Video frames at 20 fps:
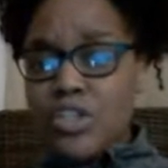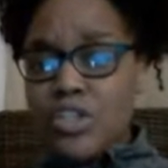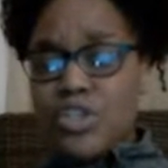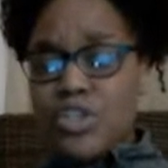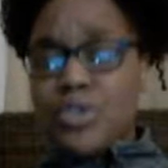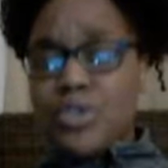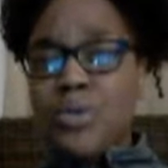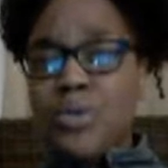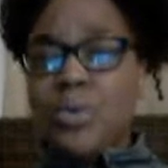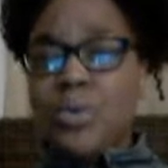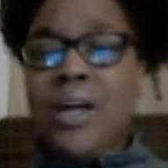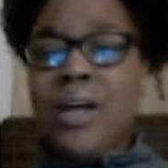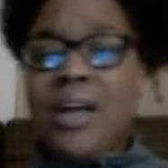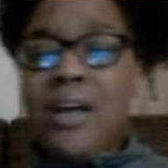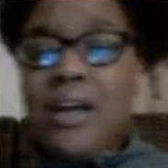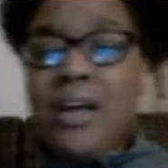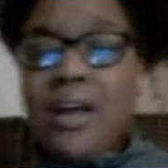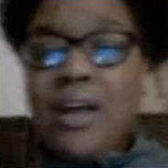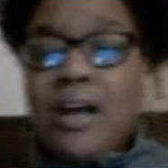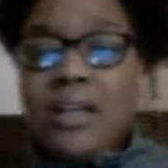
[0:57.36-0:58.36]
to
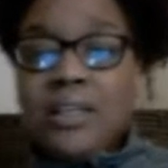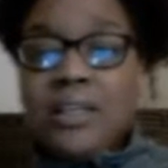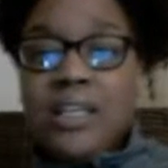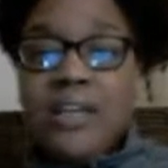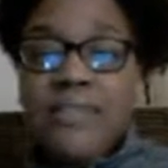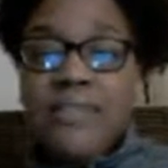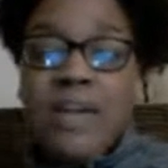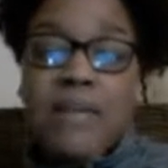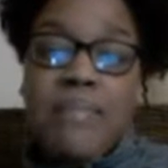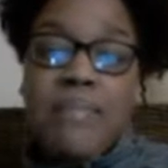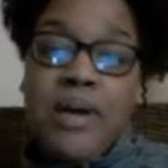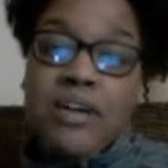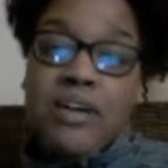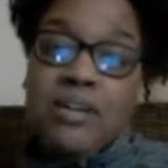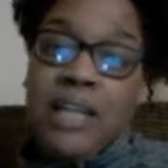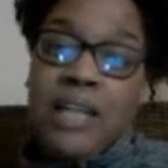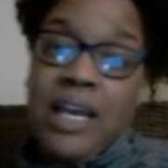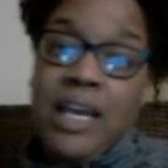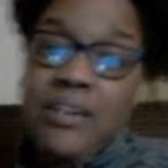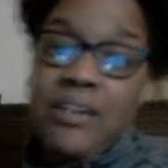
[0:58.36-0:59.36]
live a better
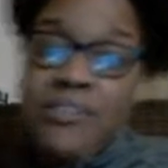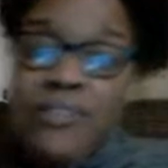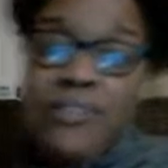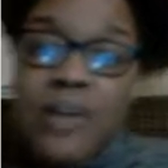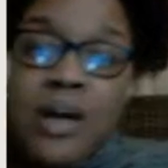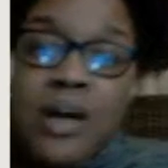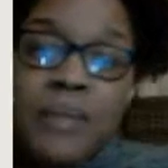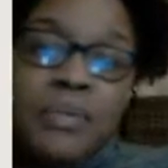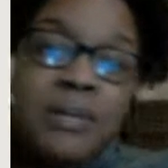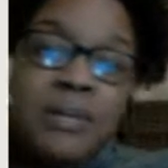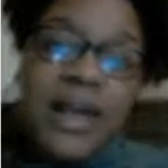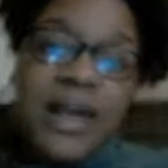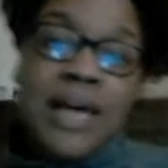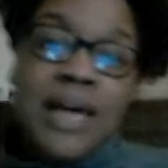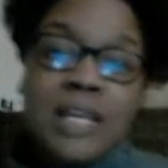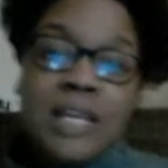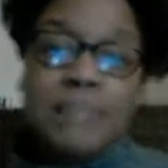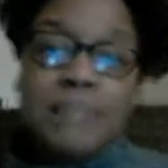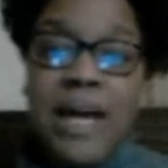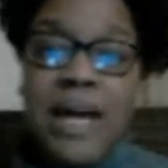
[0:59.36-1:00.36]
life
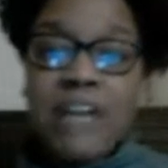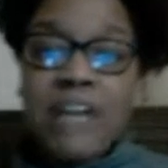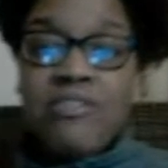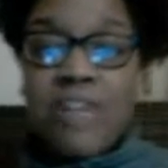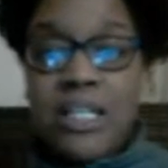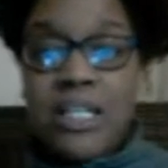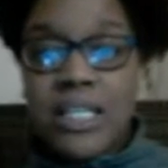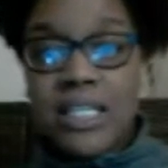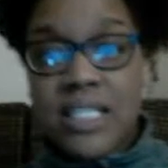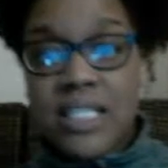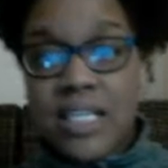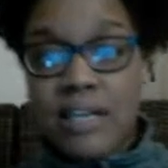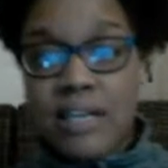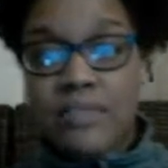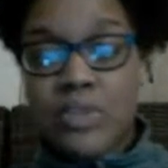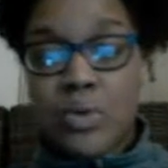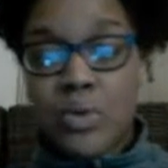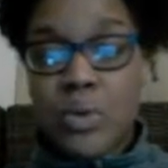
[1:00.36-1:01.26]
provided by relatives